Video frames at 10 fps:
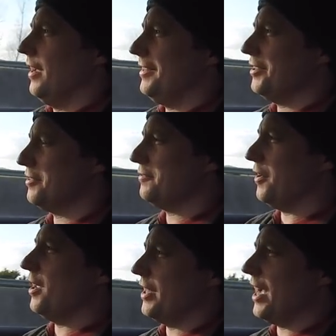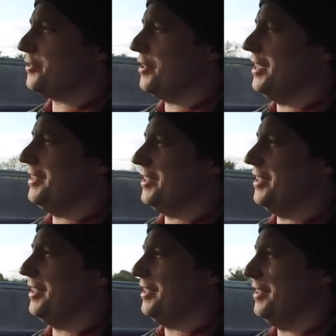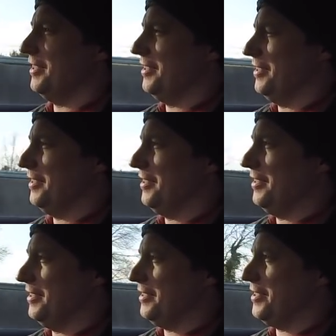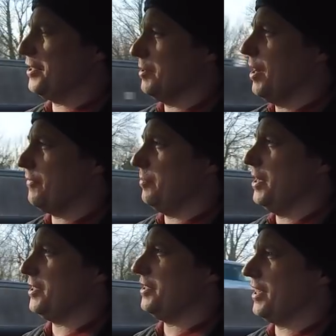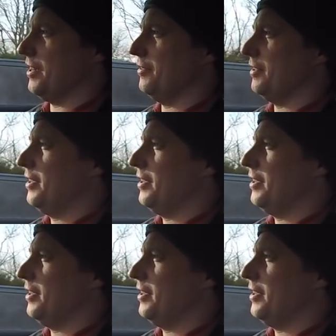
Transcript: it doesn't fall naturally to to come off at Mitchelstown.